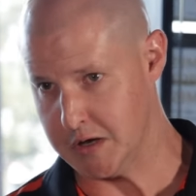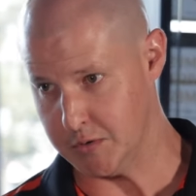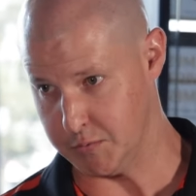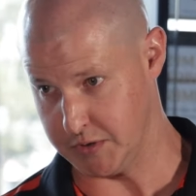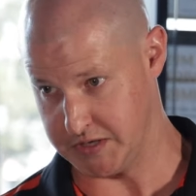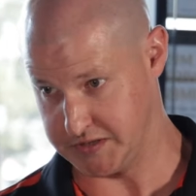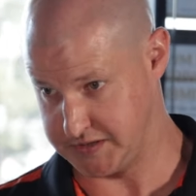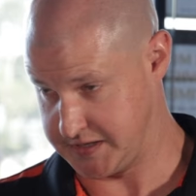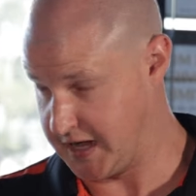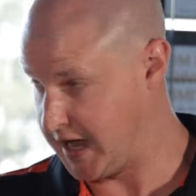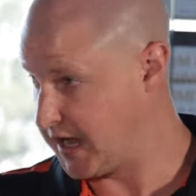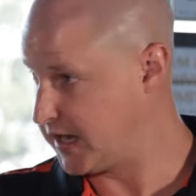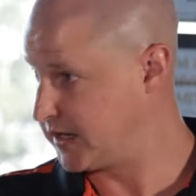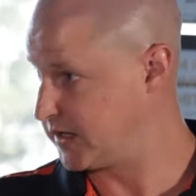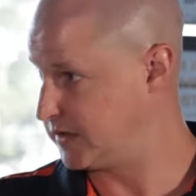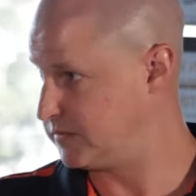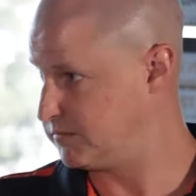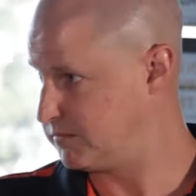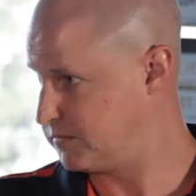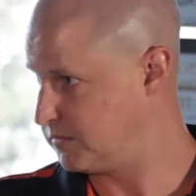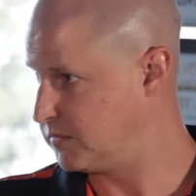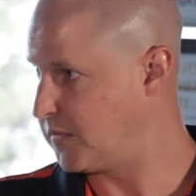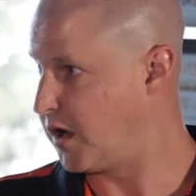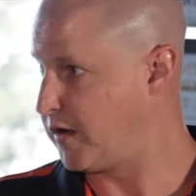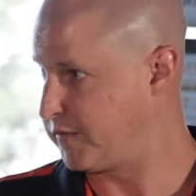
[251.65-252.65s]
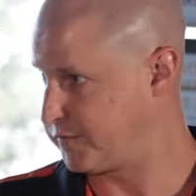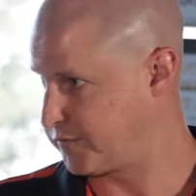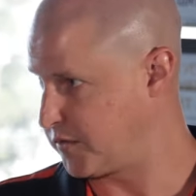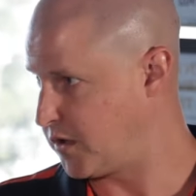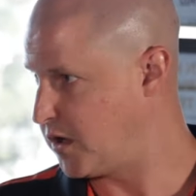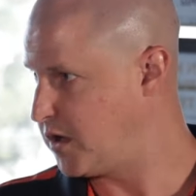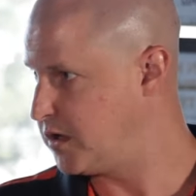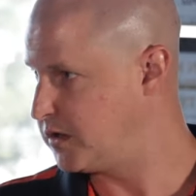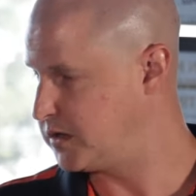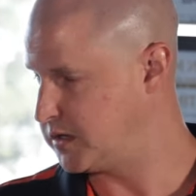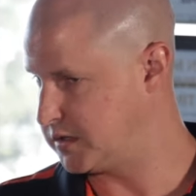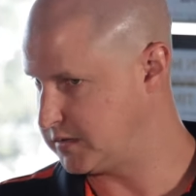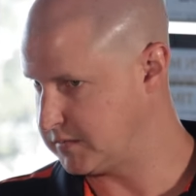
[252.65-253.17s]
We started
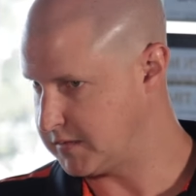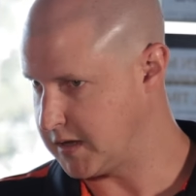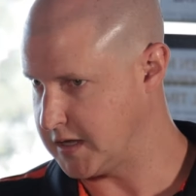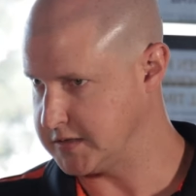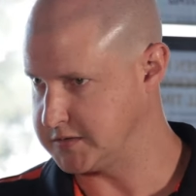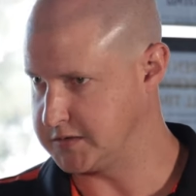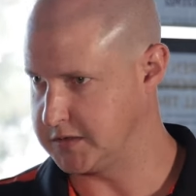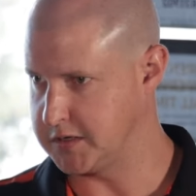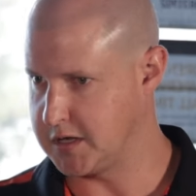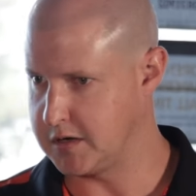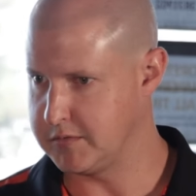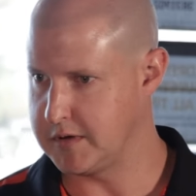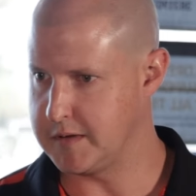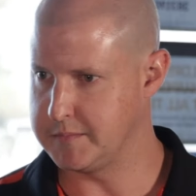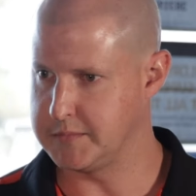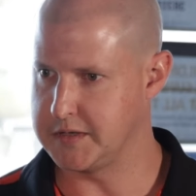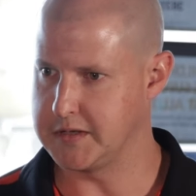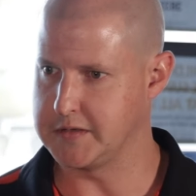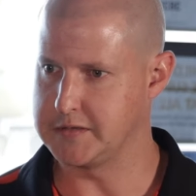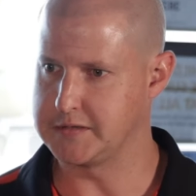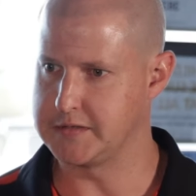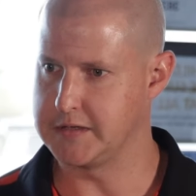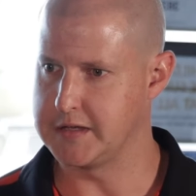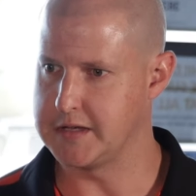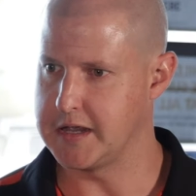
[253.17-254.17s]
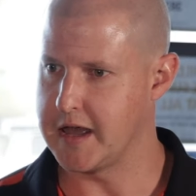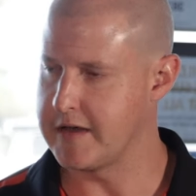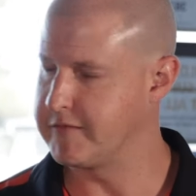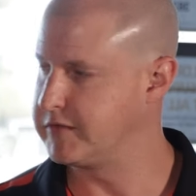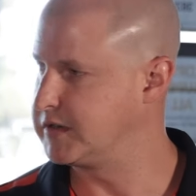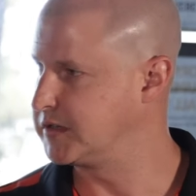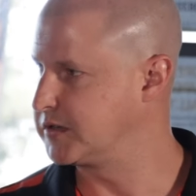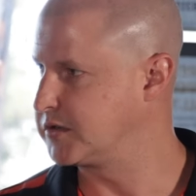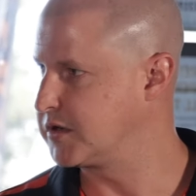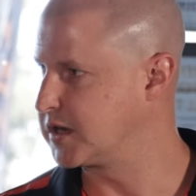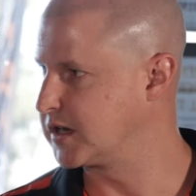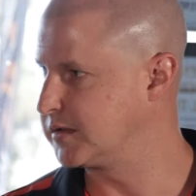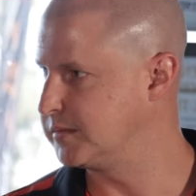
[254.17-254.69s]
off-road, and as you know, MDC have
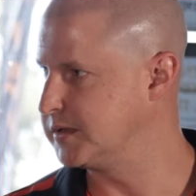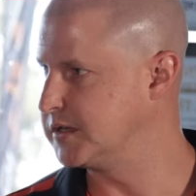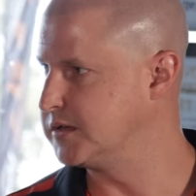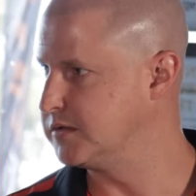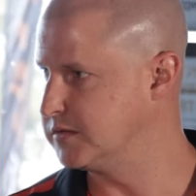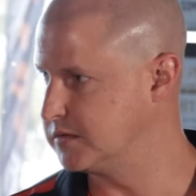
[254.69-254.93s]
an incredibly